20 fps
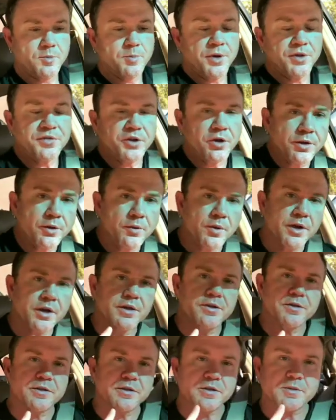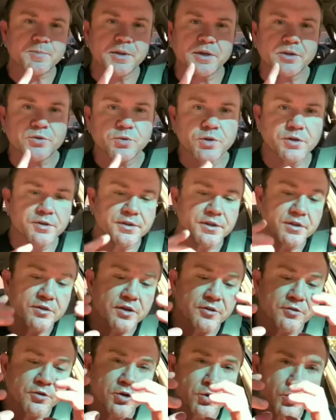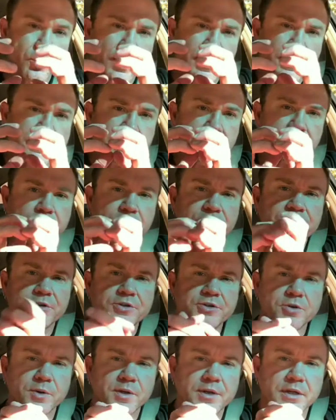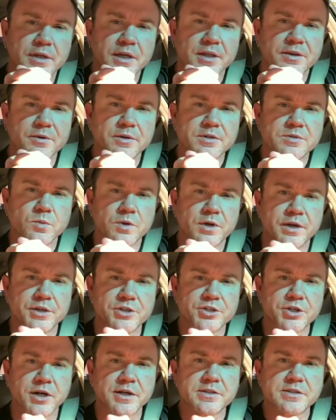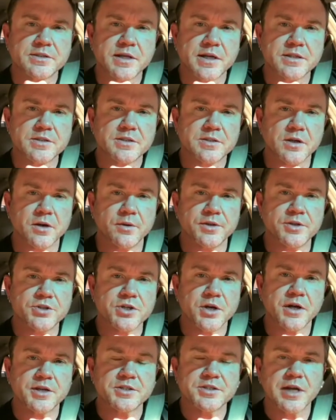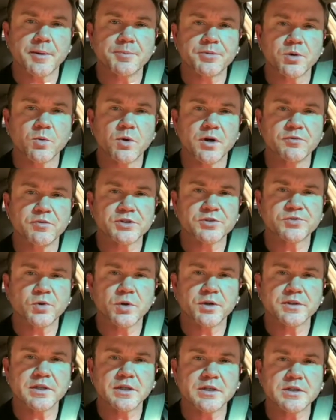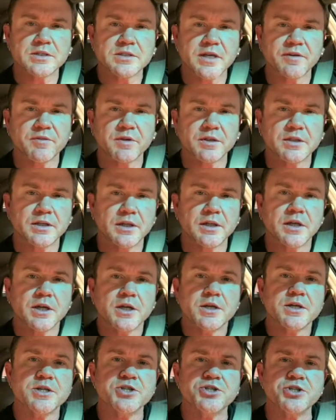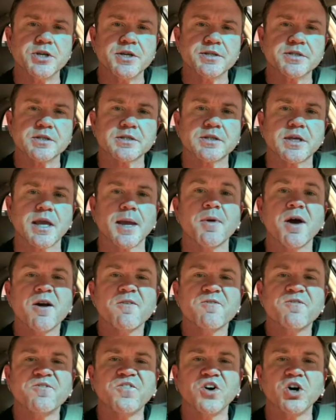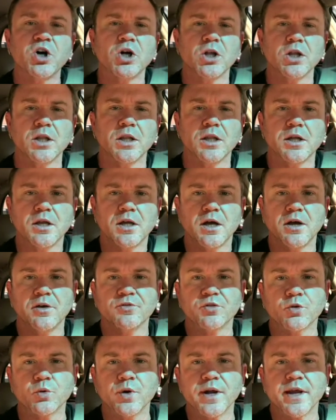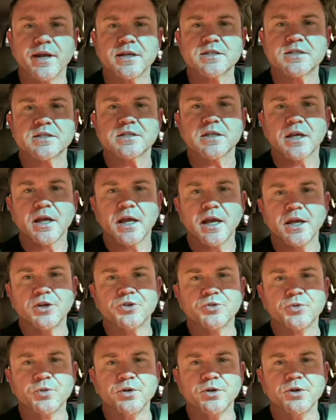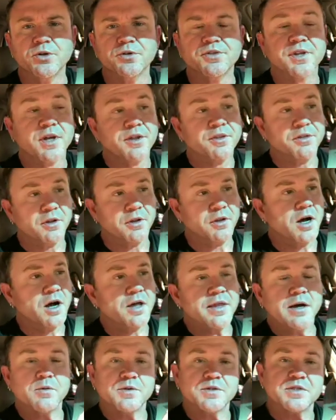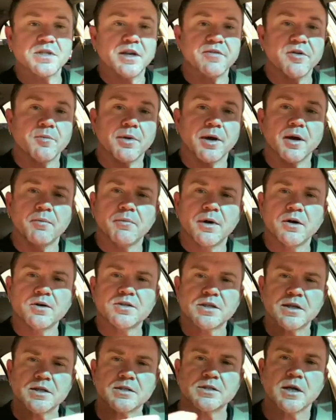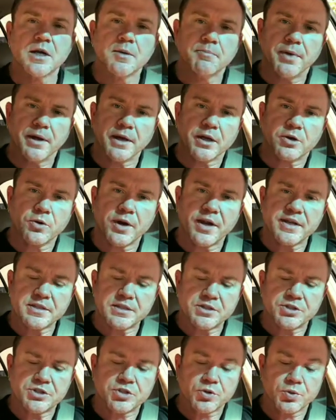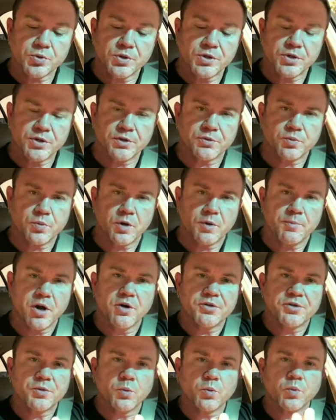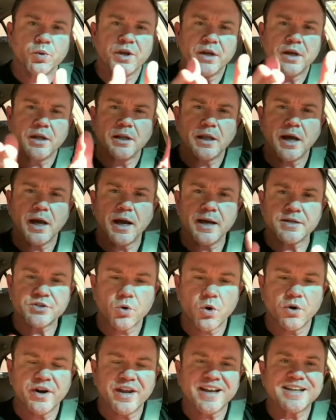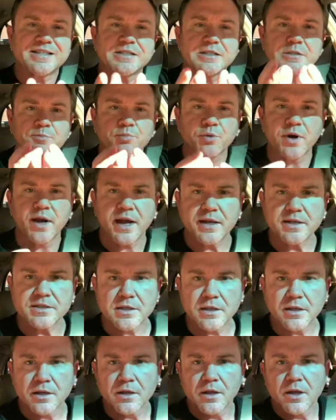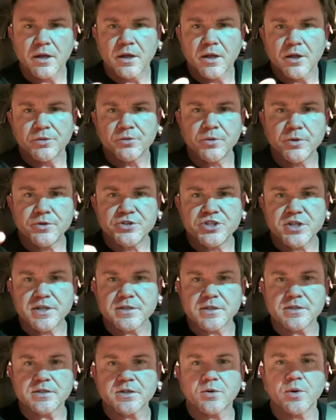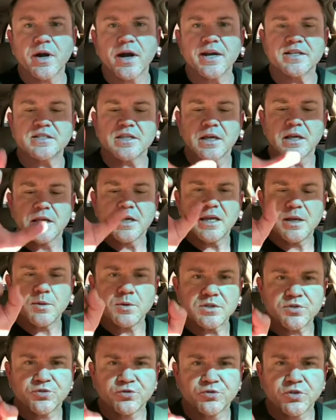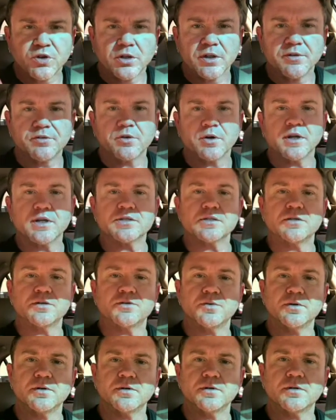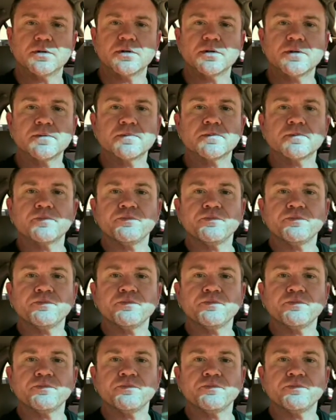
But the only way you can speak truth is if grace and truth are joined together as one. John said so in John chapter 1, verse 14 and 17. Jesus came full of grace and truth. The law, that was given by Moses, but grace and truth were both realized or expressed through Jesus Christ. He was full of grace and truth.